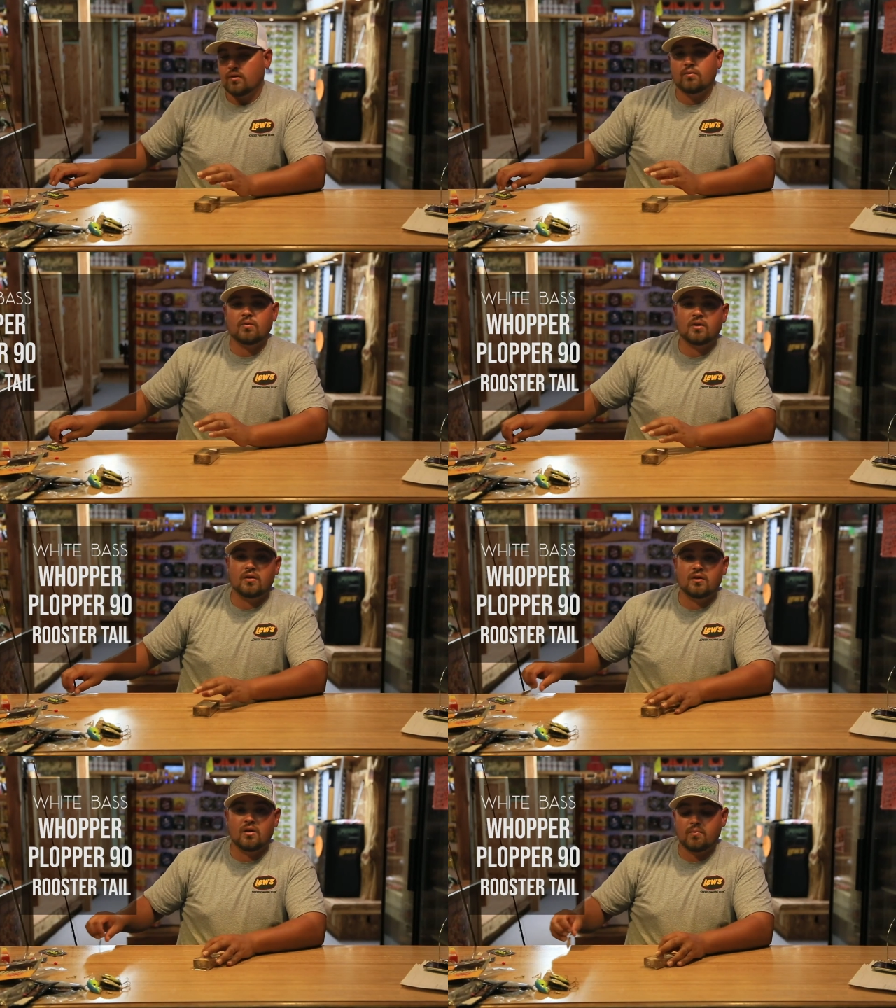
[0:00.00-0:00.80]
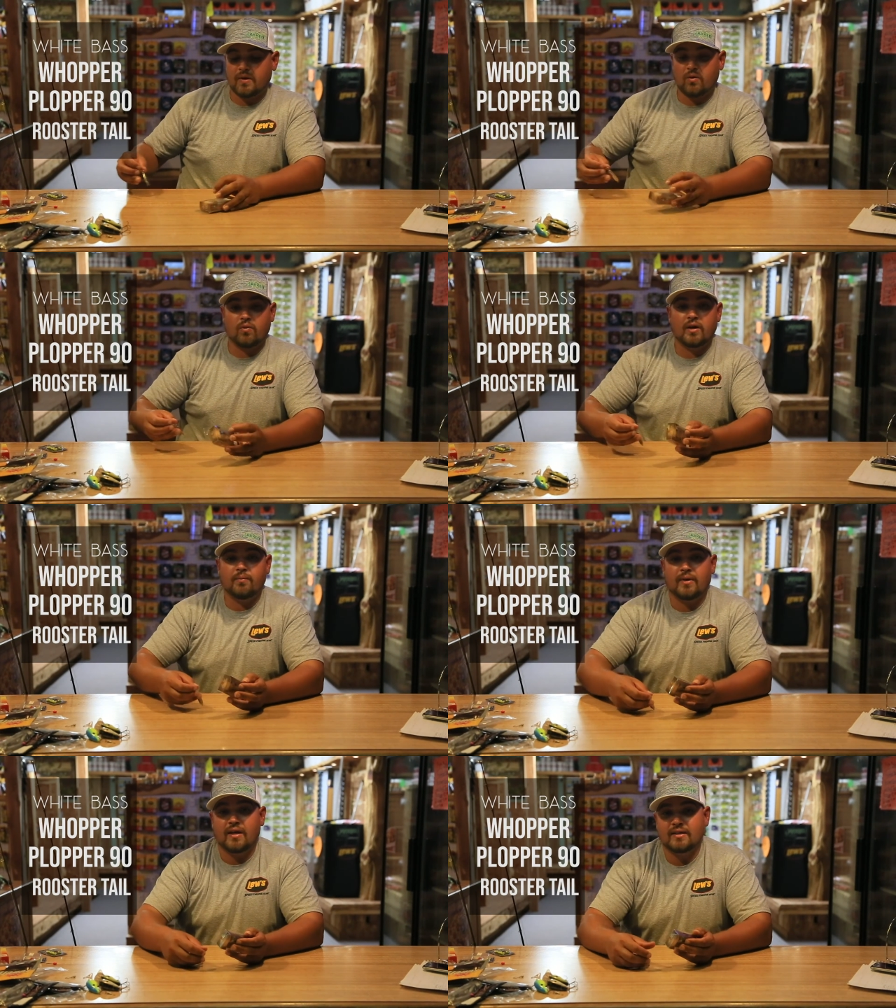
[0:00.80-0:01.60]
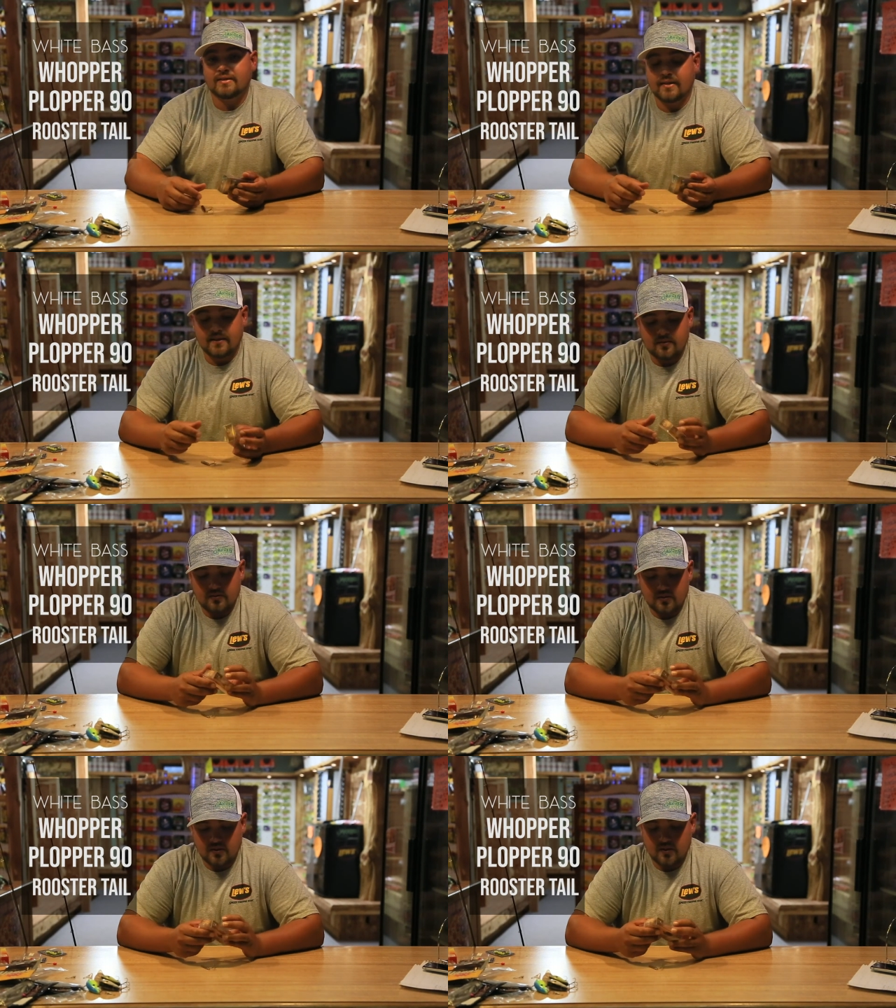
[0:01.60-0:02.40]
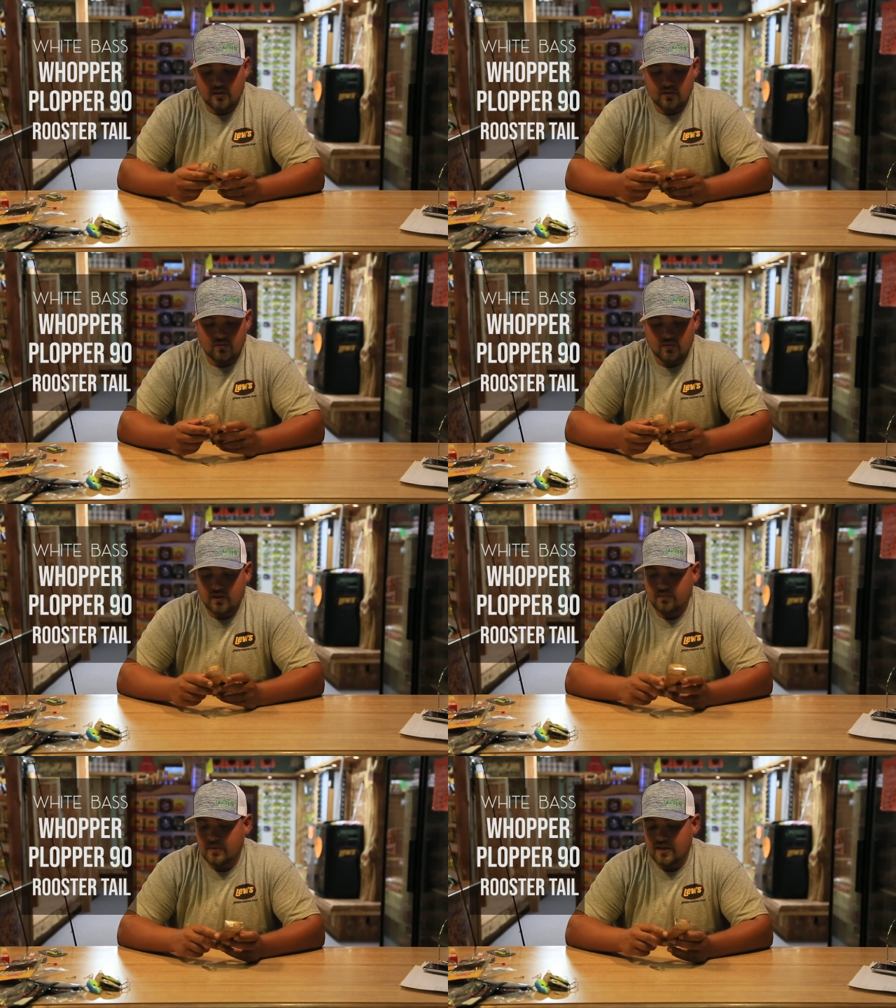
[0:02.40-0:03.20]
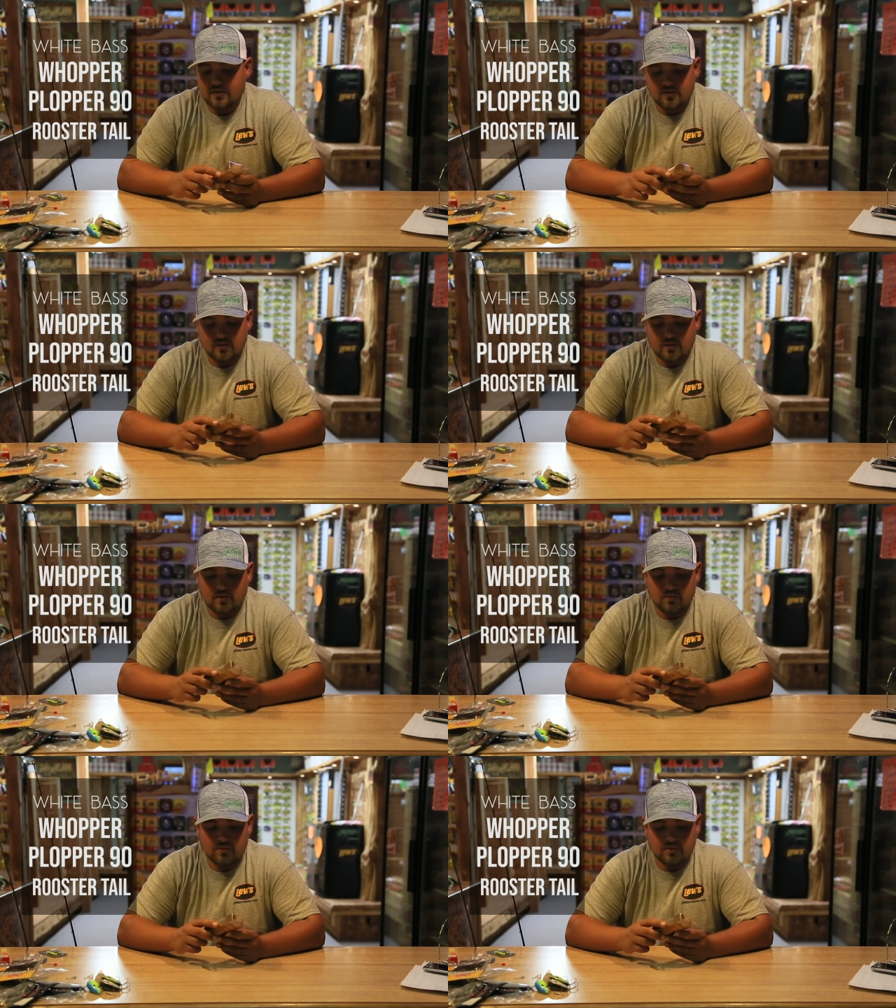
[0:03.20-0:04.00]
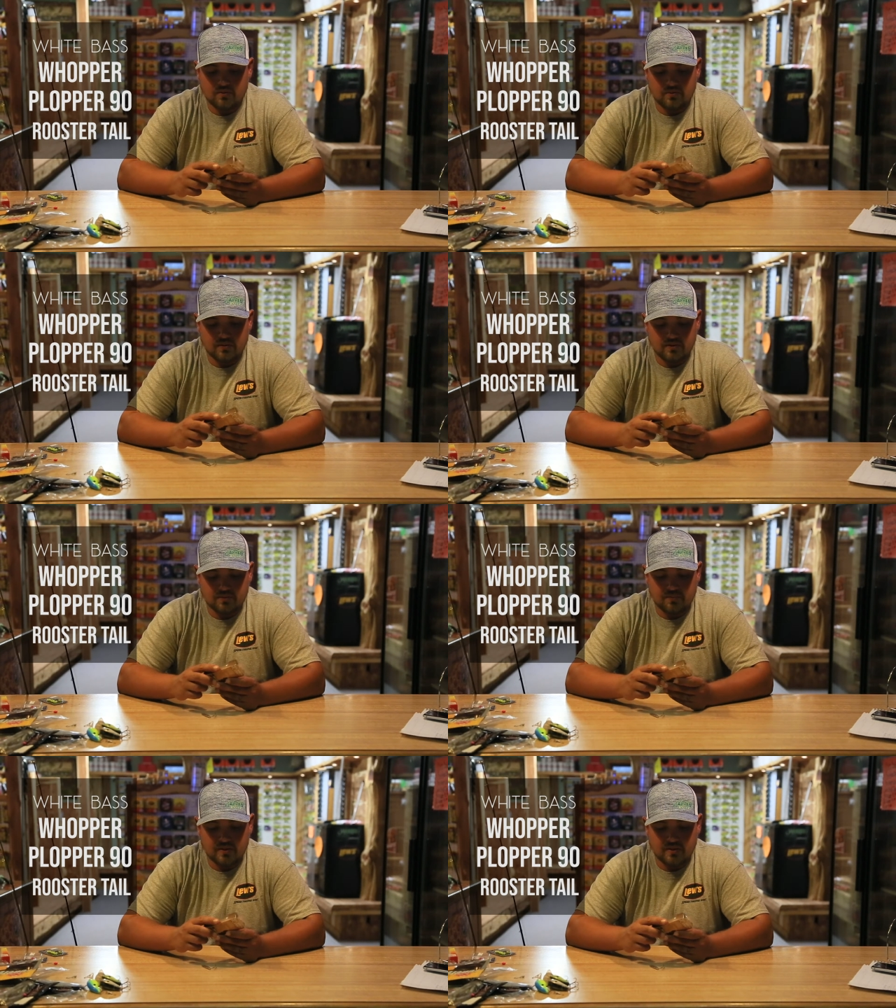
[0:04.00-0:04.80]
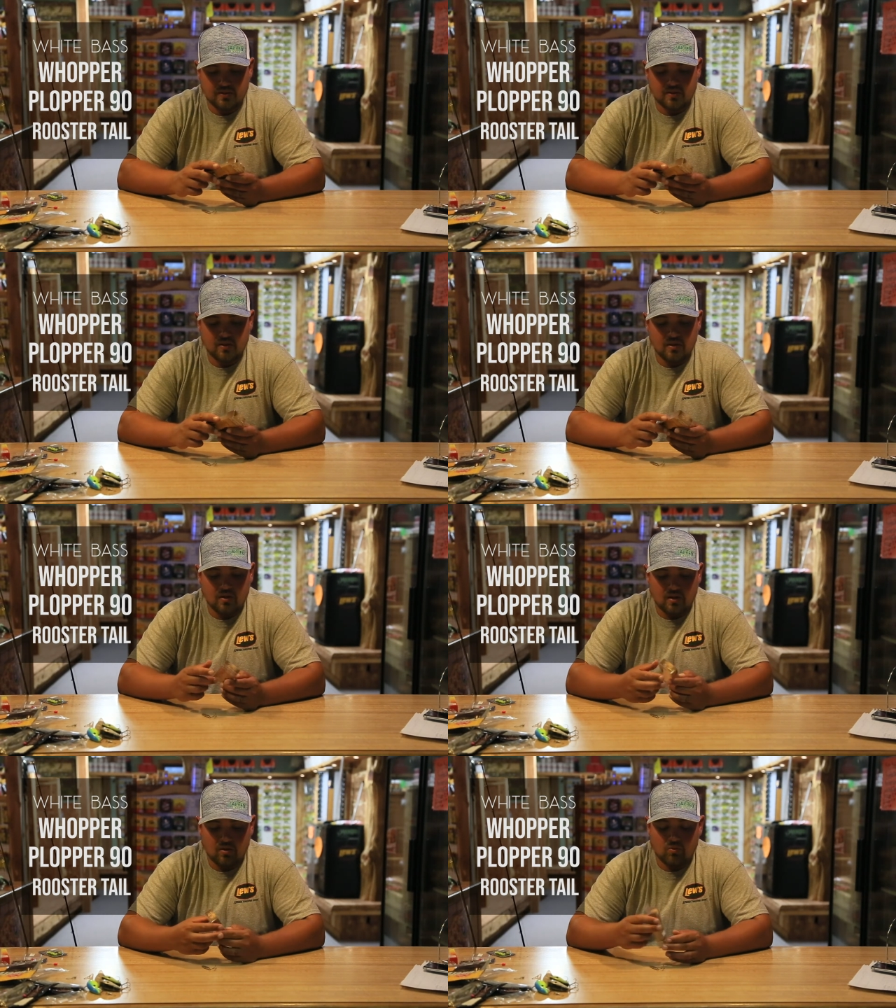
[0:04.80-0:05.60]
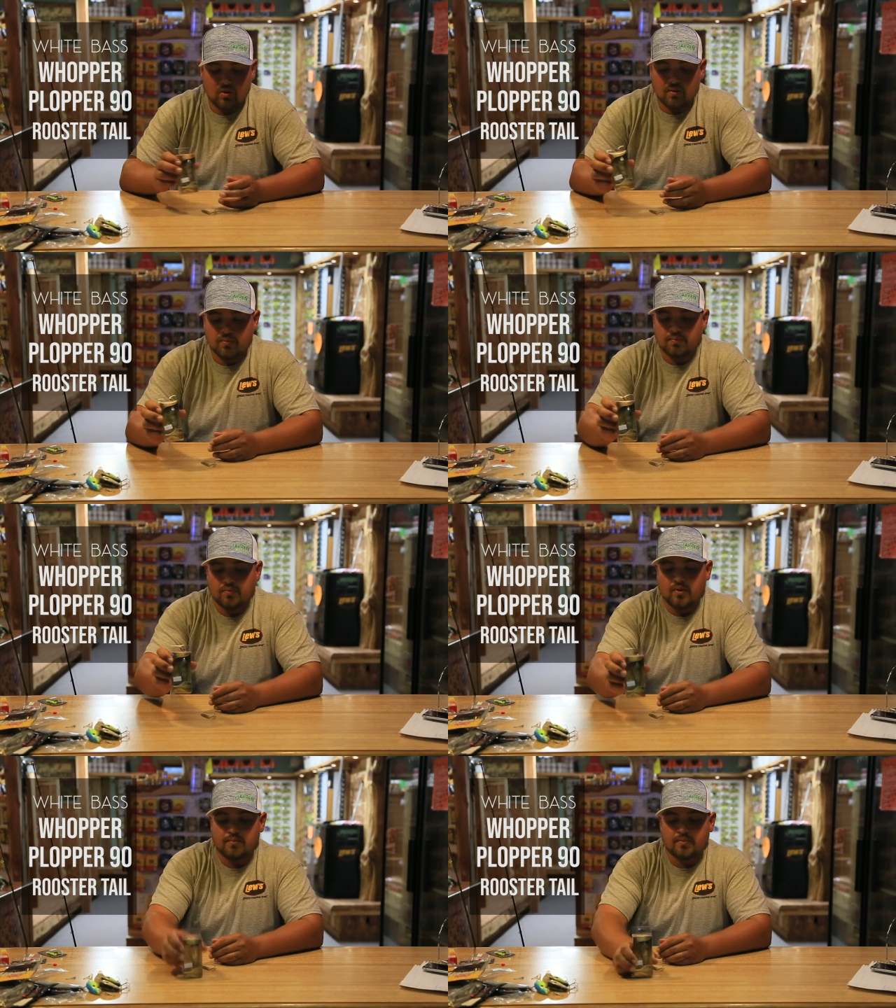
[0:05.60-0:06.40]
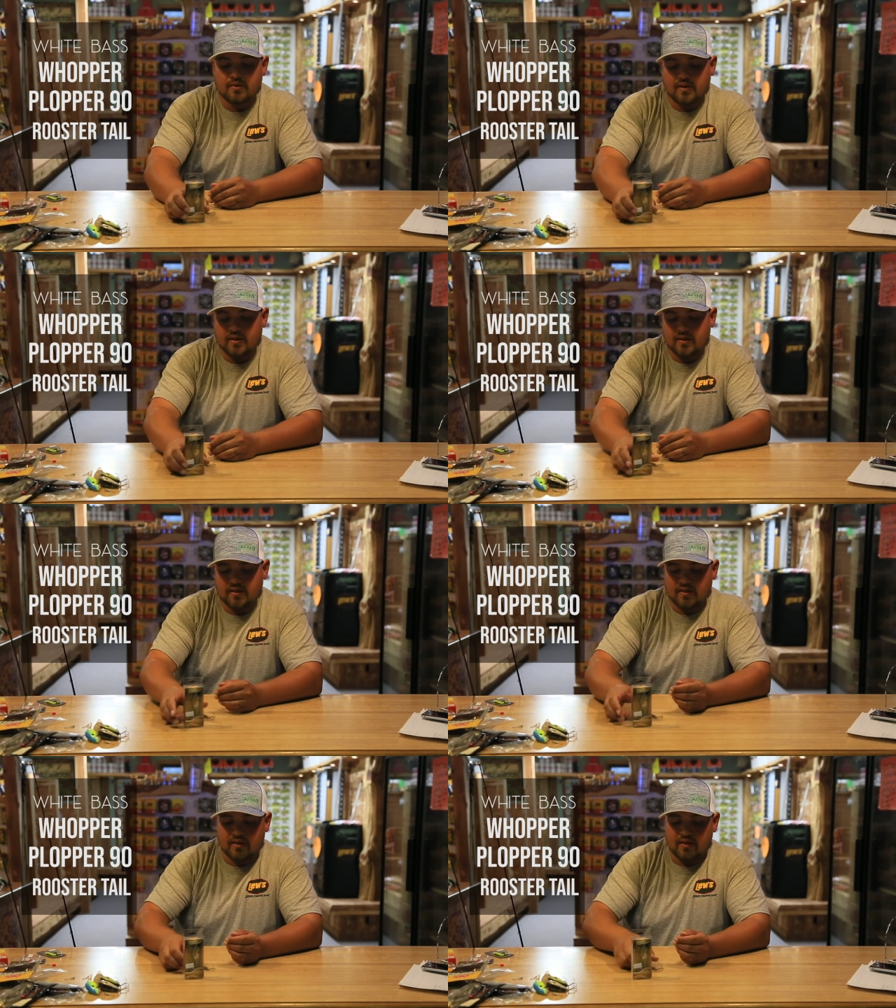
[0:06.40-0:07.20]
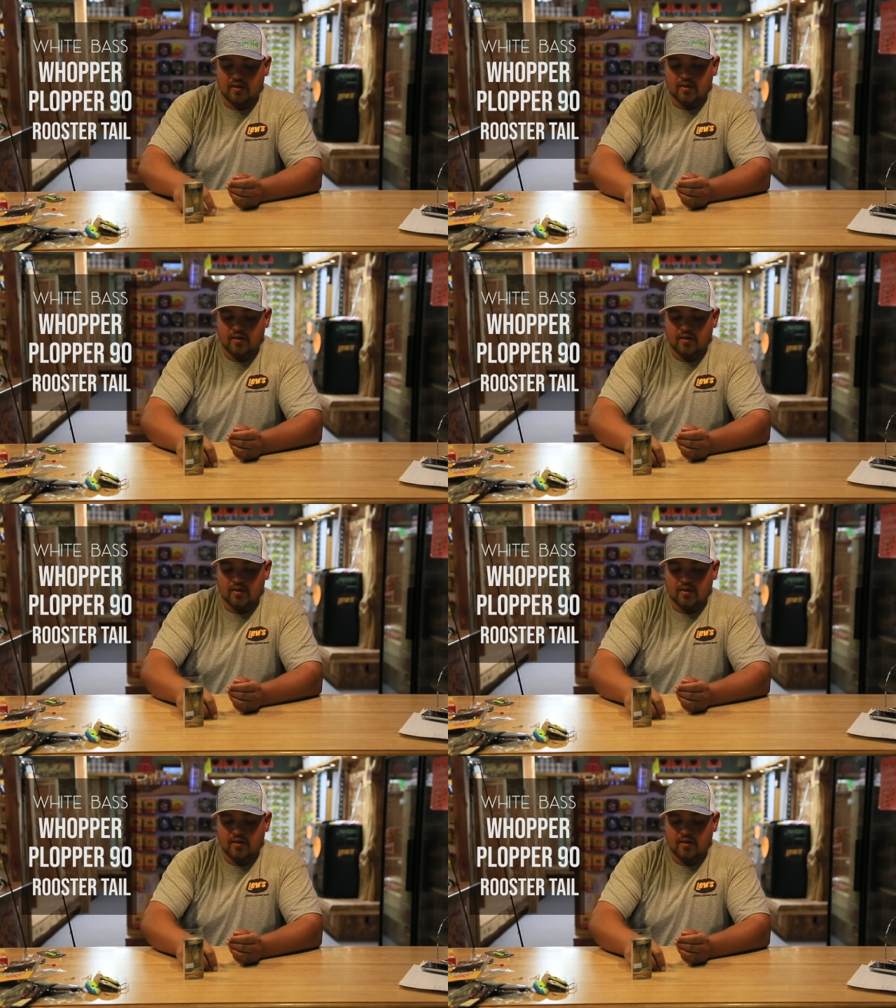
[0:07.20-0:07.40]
We're going to talk about white bass now. White bass, our go-to has been a Whopper Plopper 90.